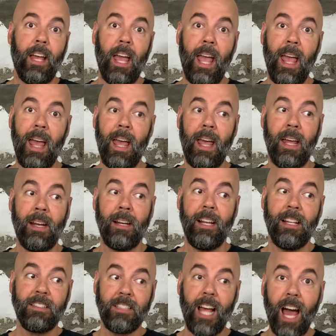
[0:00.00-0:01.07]
And
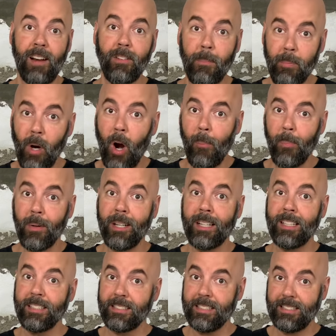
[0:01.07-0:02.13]
it's kind of appropriate
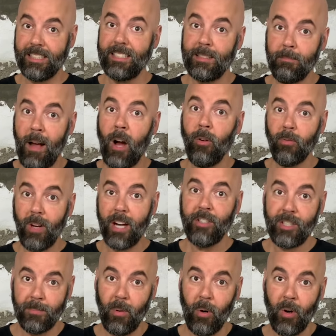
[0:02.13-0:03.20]
because this is Mount
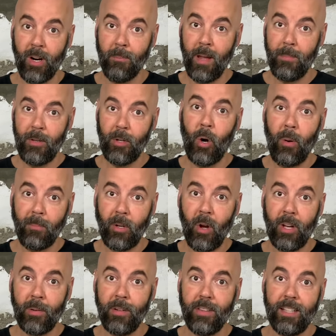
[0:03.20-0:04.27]
Rushmore. Maybe you know where I'm
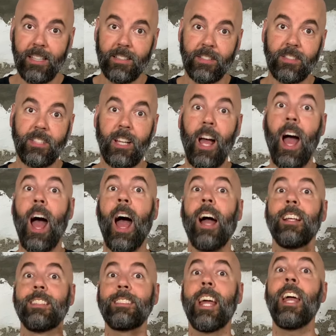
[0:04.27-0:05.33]
going with this.
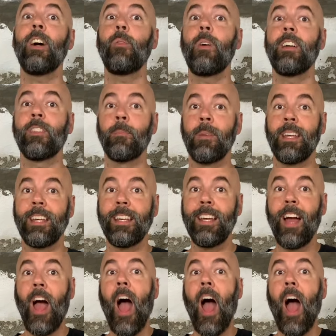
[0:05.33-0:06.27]
Say it with me.